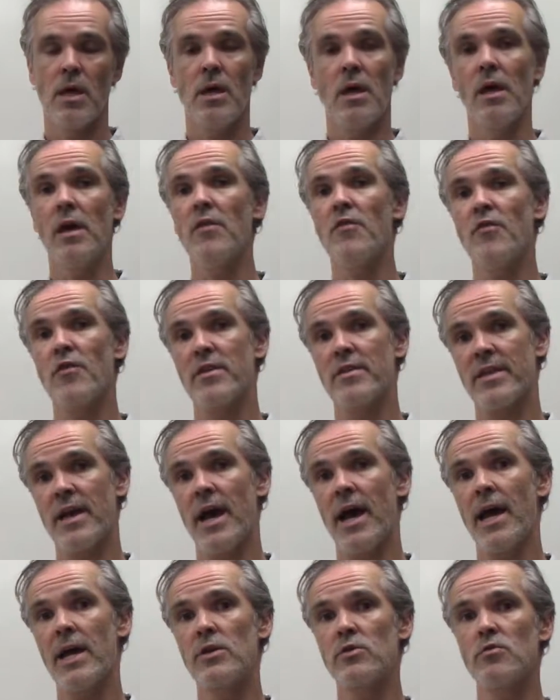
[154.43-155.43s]
If it's
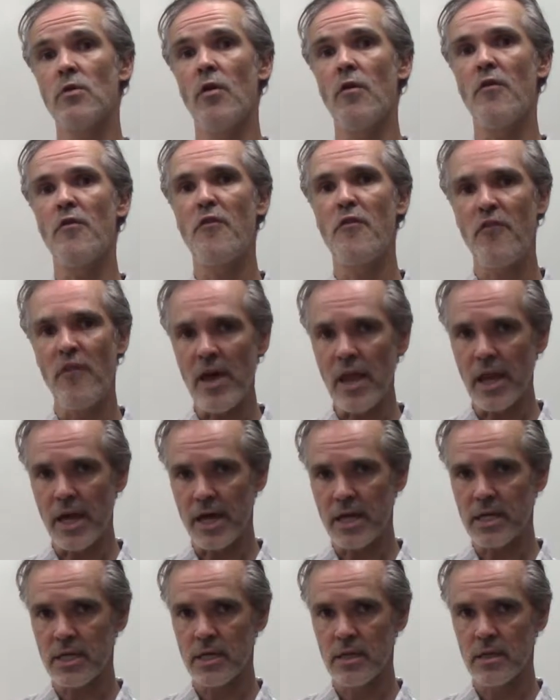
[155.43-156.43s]

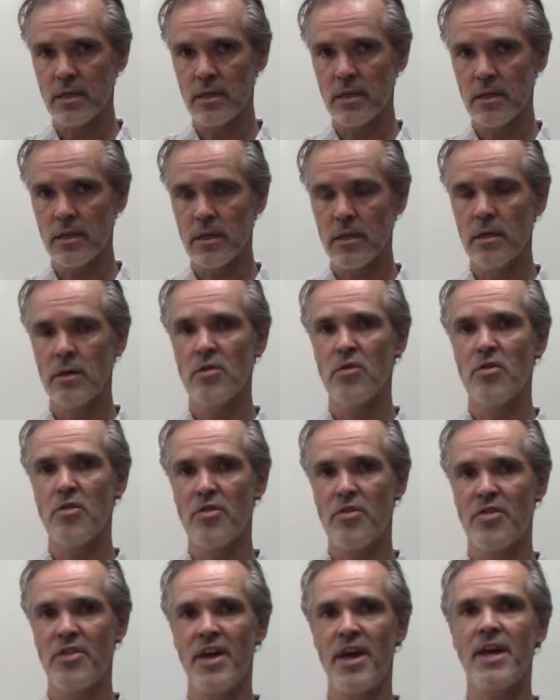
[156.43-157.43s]
hydrophilic,
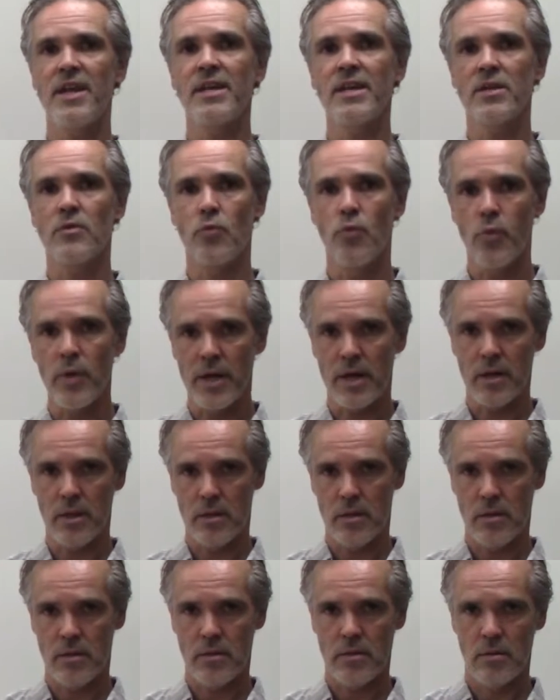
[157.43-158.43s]
then it will,
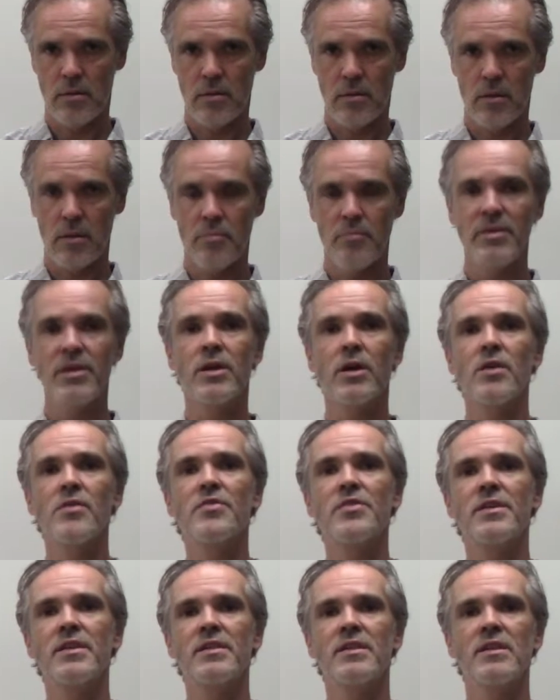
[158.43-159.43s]

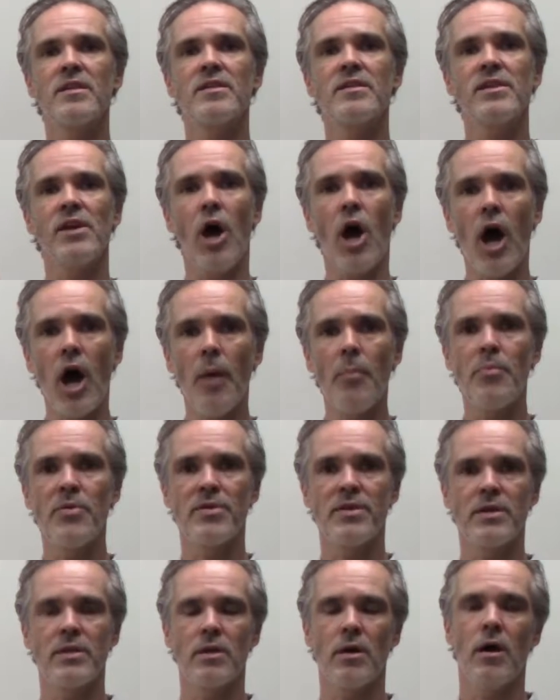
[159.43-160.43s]
because this is the
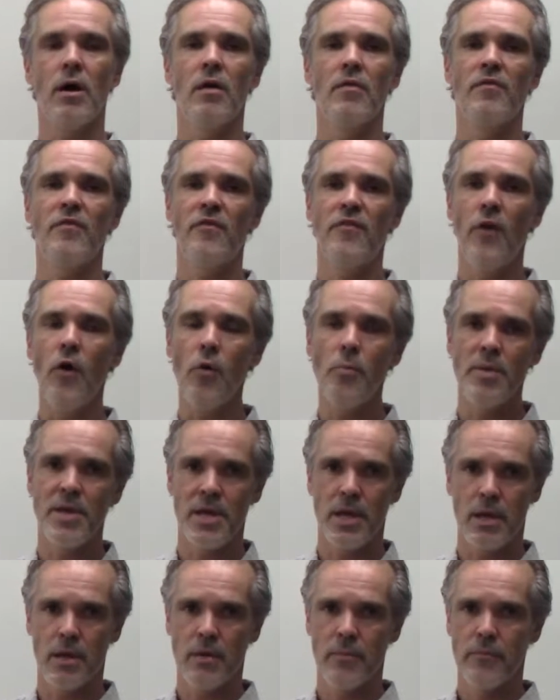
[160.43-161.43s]
opposite of
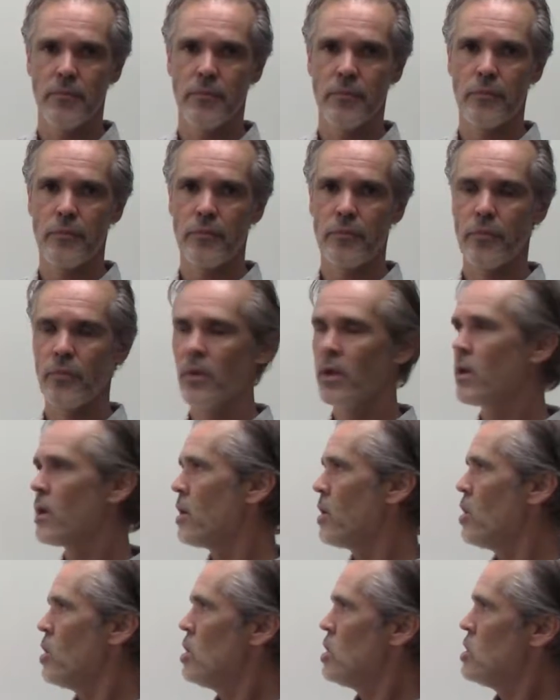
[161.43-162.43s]
phobia.
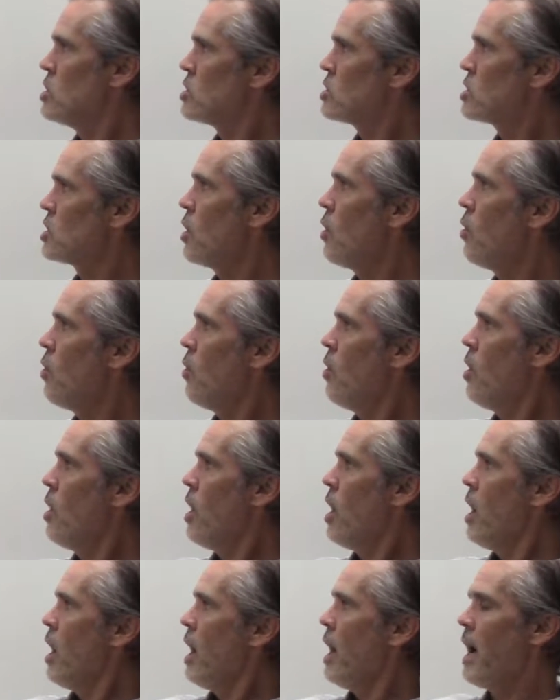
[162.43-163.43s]
So
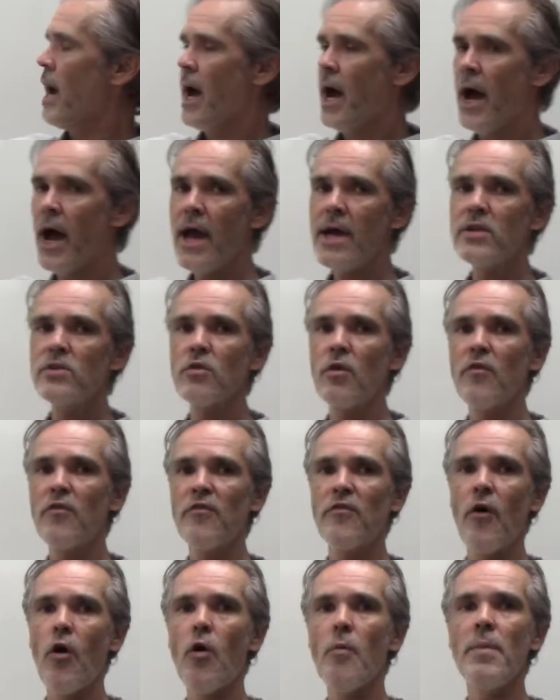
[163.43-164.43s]
a
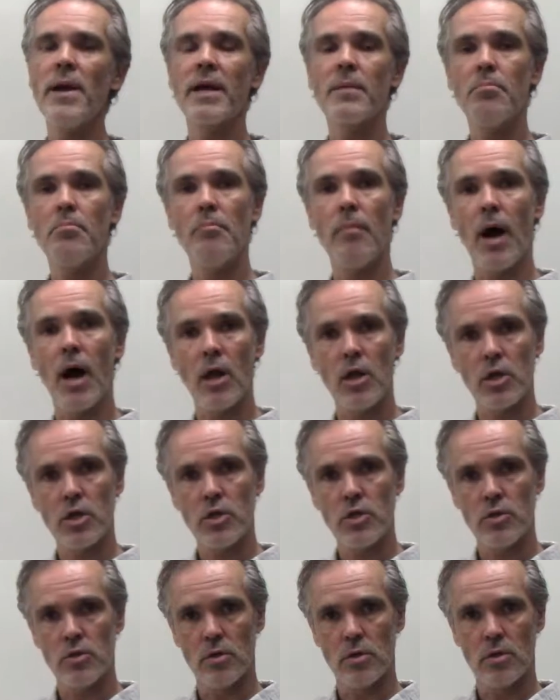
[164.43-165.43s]
hydrophobic
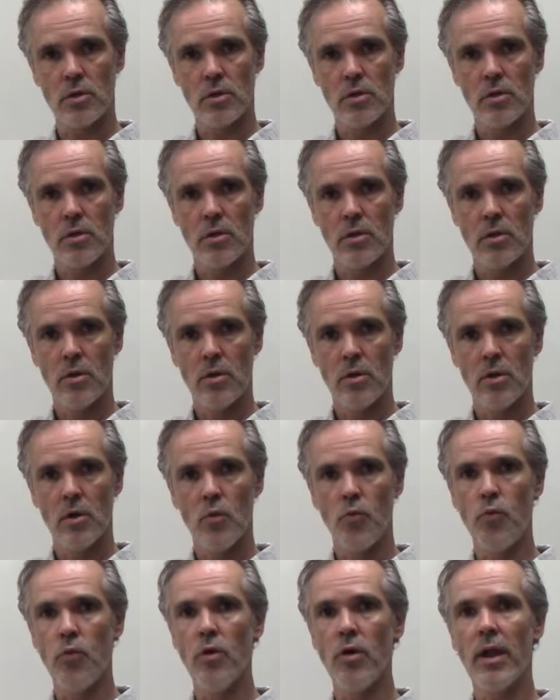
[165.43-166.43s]
molecule
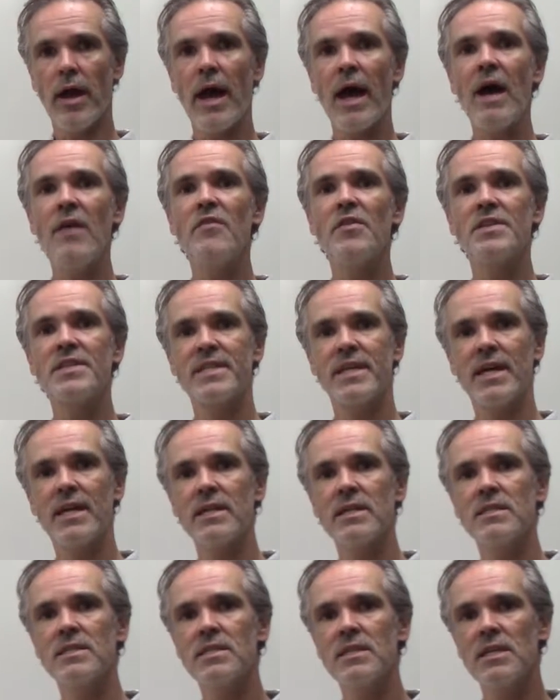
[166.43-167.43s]
will have a
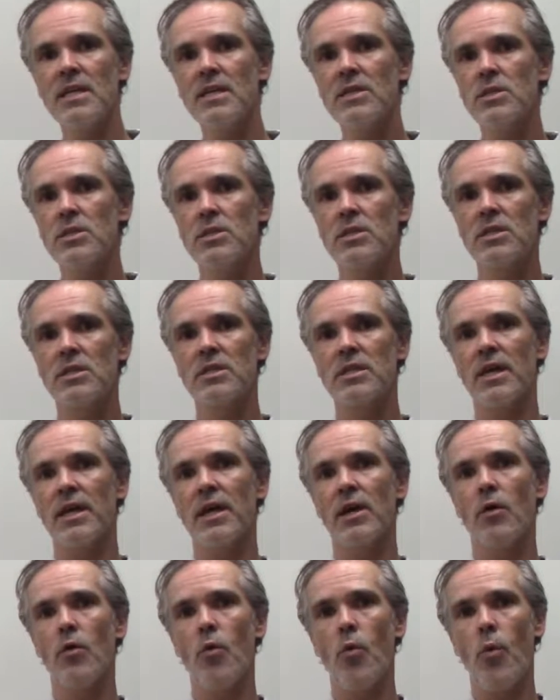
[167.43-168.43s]
tendency to stay
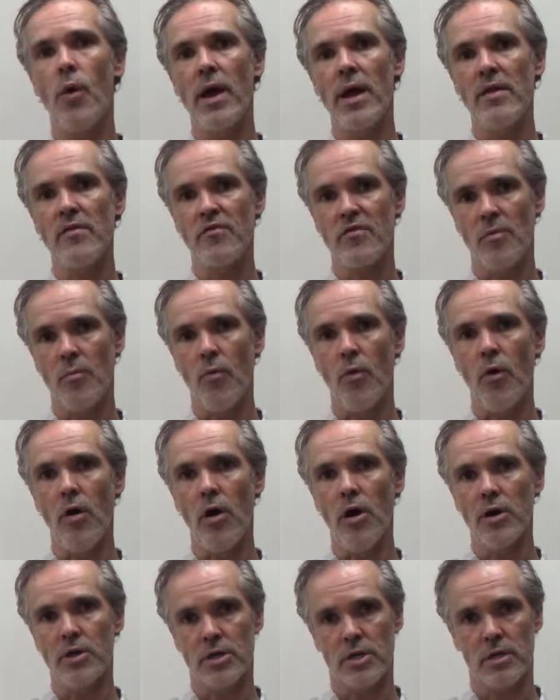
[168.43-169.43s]
away from
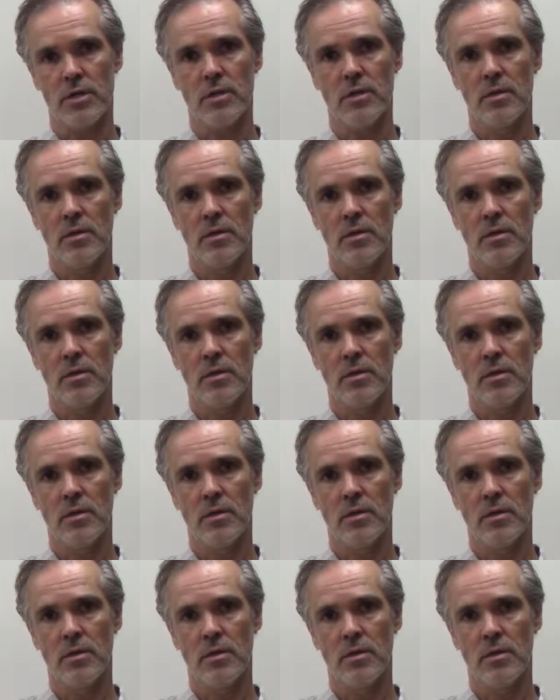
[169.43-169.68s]
water,